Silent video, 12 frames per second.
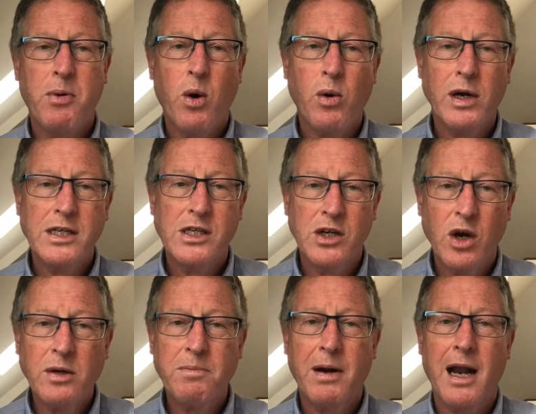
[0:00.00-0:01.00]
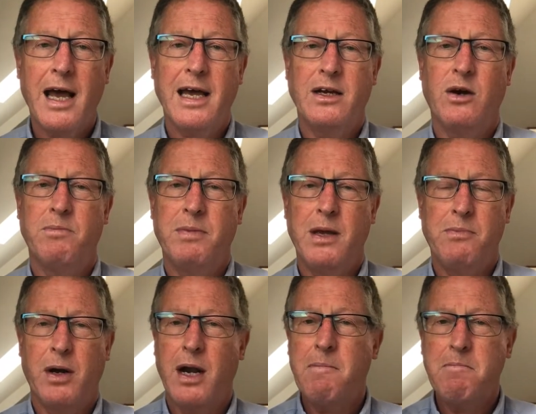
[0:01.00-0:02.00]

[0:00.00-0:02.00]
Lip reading: Paul is not playing on people